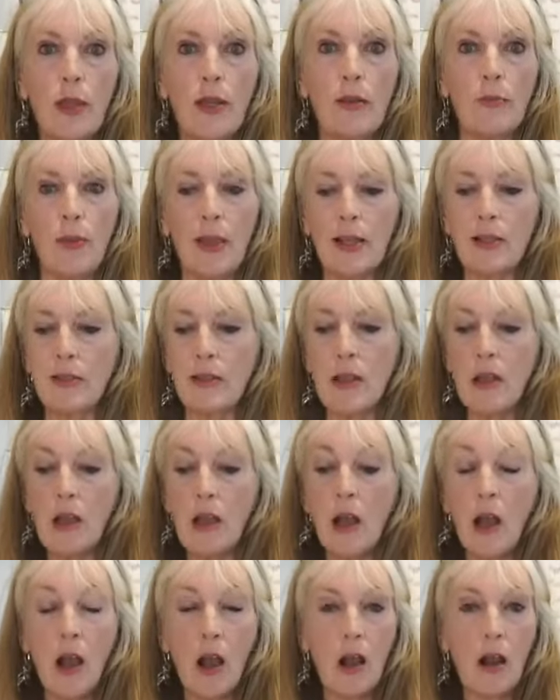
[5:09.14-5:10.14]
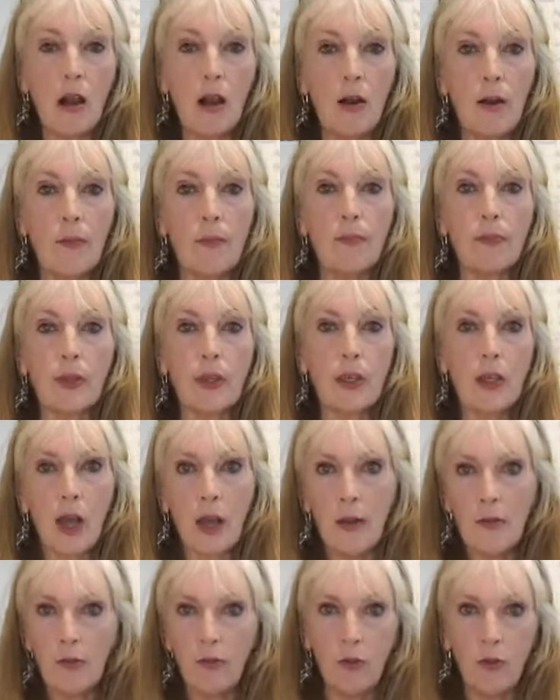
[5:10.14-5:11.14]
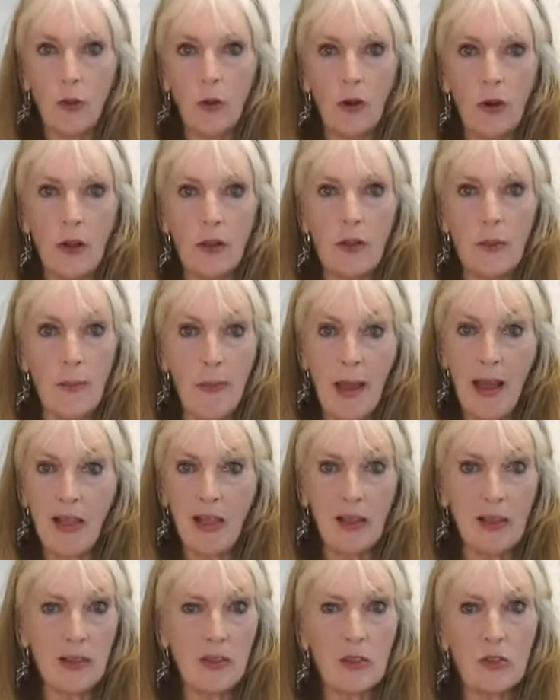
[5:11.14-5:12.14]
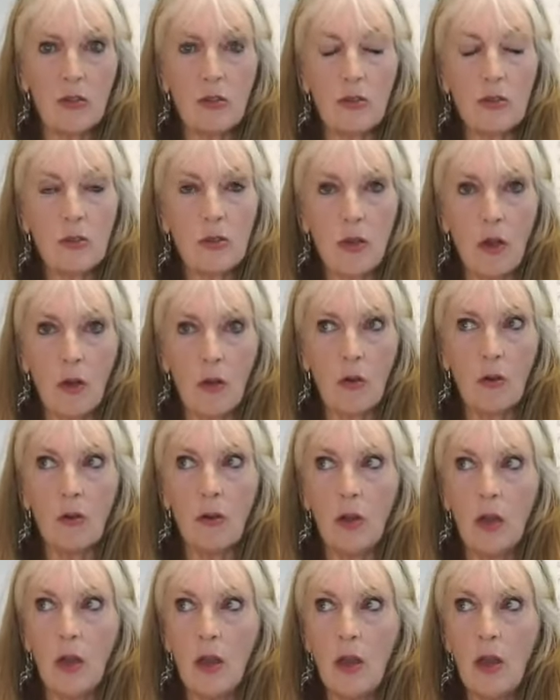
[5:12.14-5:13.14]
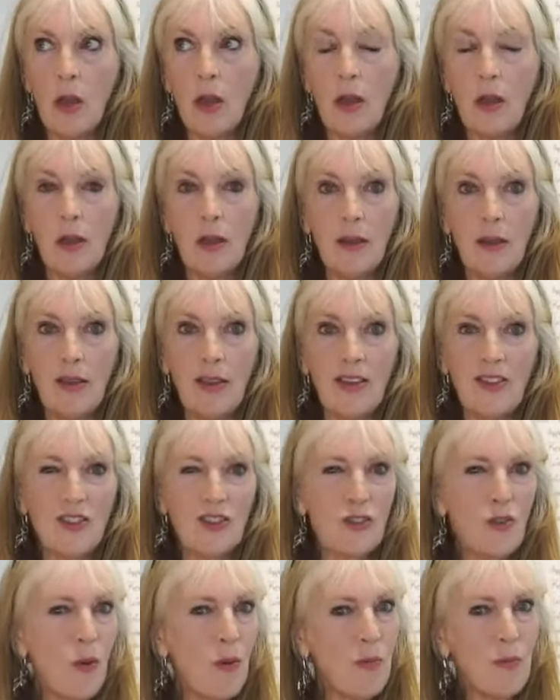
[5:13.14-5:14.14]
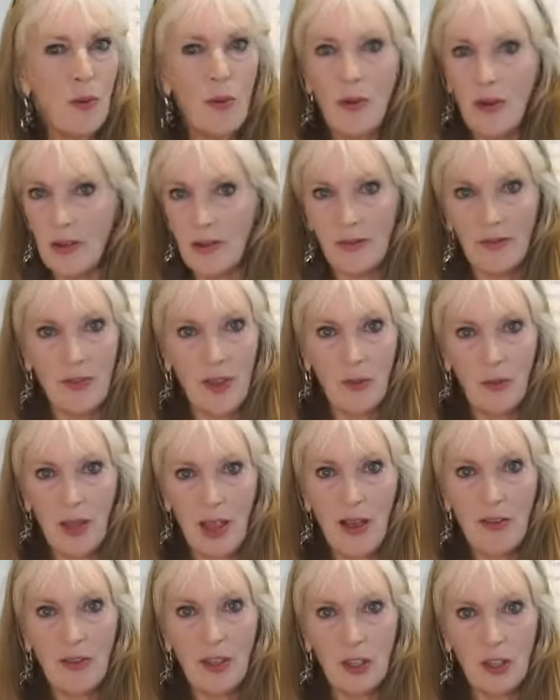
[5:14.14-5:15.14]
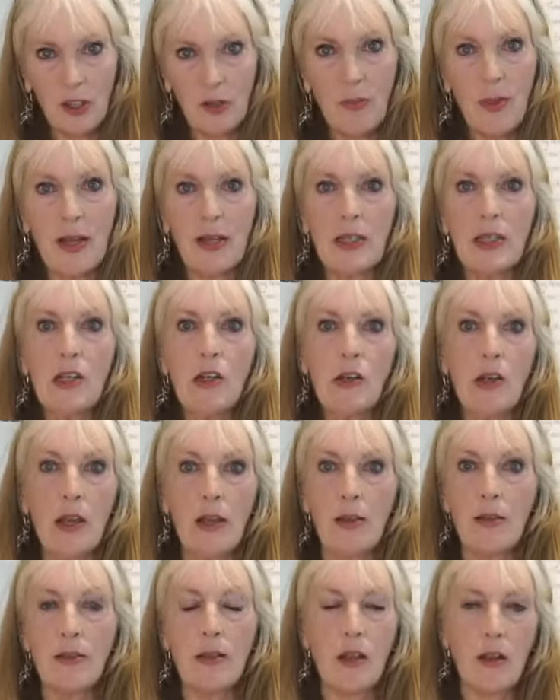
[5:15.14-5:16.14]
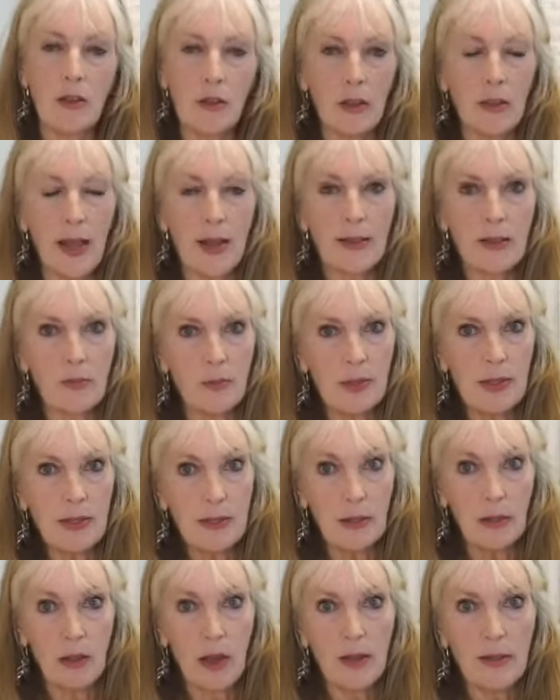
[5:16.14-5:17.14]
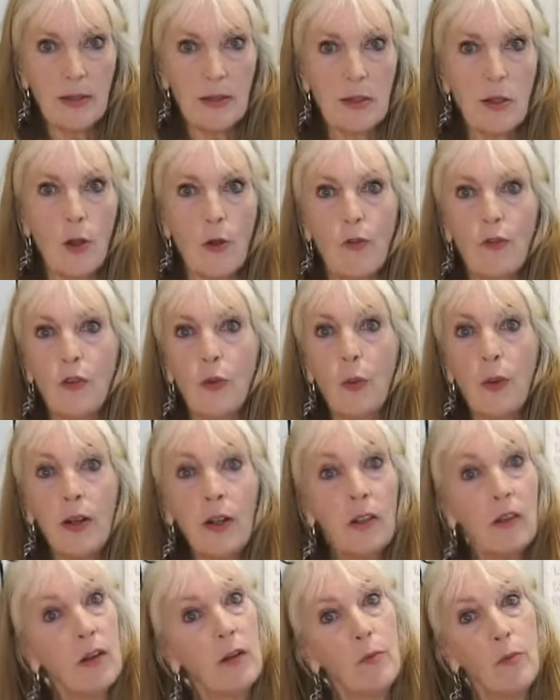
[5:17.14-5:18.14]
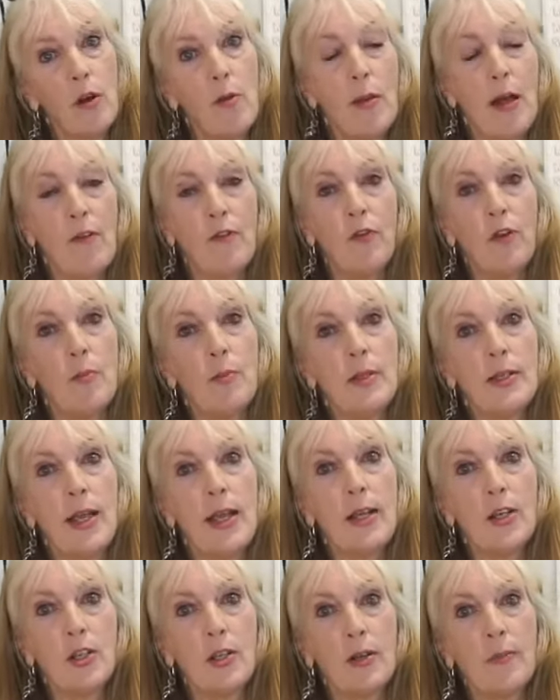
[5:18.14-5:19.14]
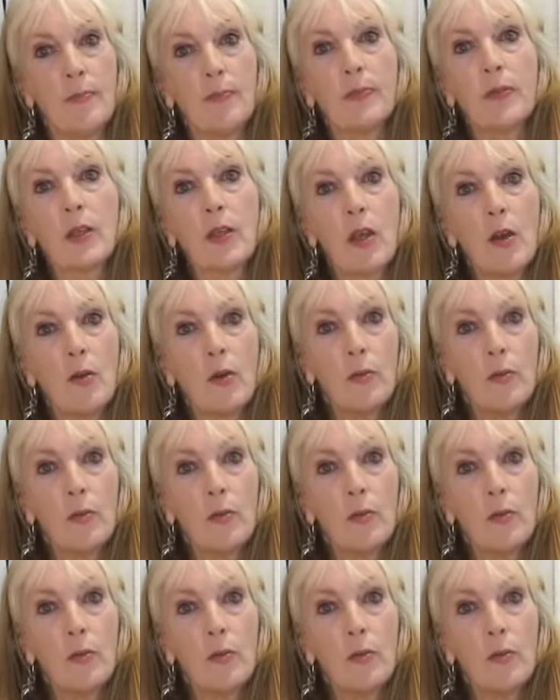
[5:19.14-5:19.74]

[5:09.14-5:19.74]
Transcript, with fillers: and it makes our gut flora, the balance, so it's so important that we have the good bacteria in there, the lactobacilli. So if you want to learn more about fermentation, go